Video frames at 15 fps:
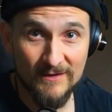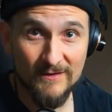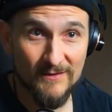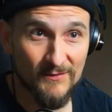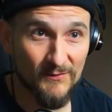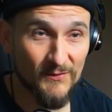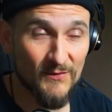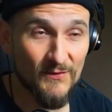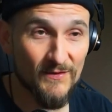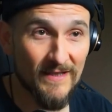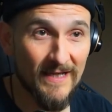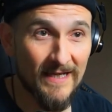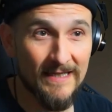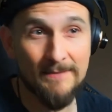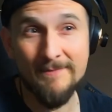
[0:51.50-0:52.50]
Of course,
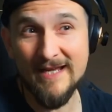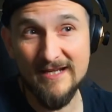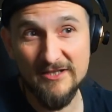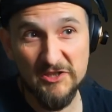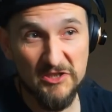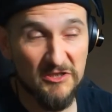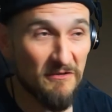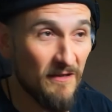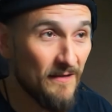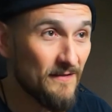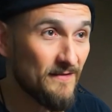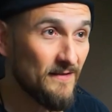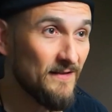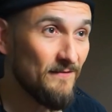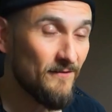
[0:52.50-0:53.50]
right now it's
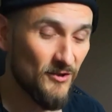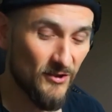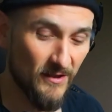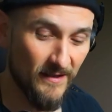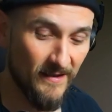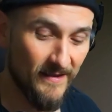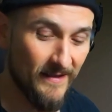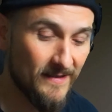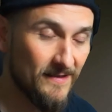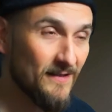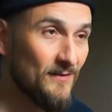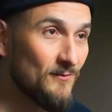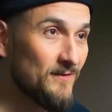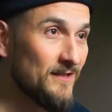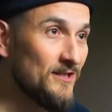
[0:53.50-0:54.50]
mostly small bream
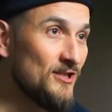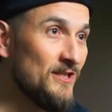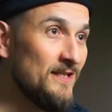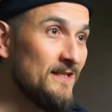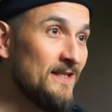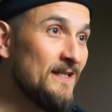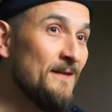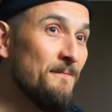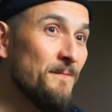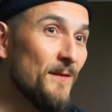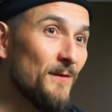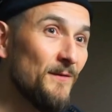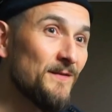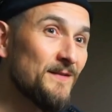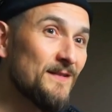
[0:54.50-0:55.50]
because it's
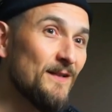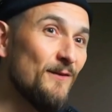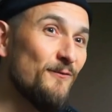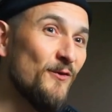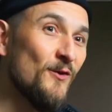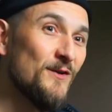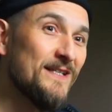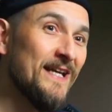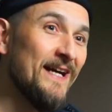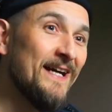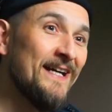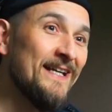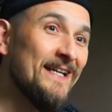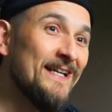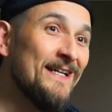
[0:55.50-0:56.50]
nighttime, but as soon
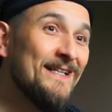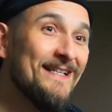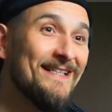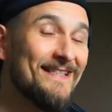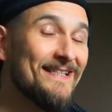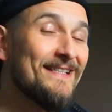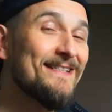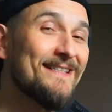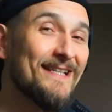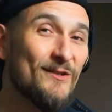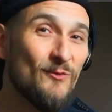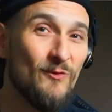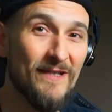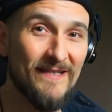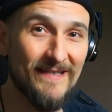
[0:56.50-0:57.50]
as the morning hours
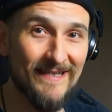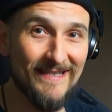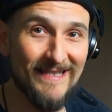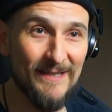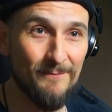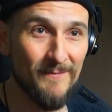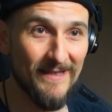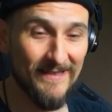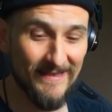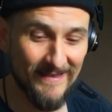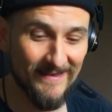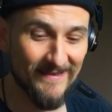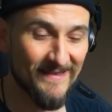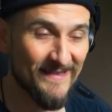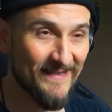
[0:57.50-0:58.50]
began, bam,
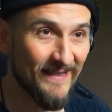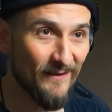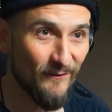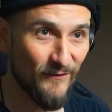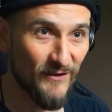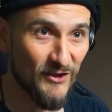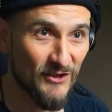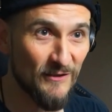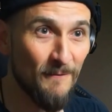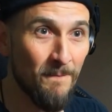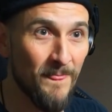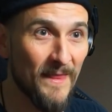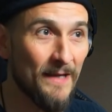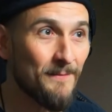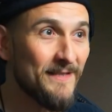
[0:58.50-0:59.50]
the first trophy hit
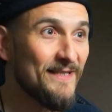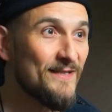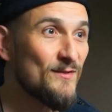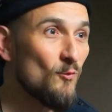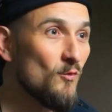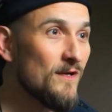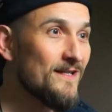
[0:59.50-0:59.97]
right away.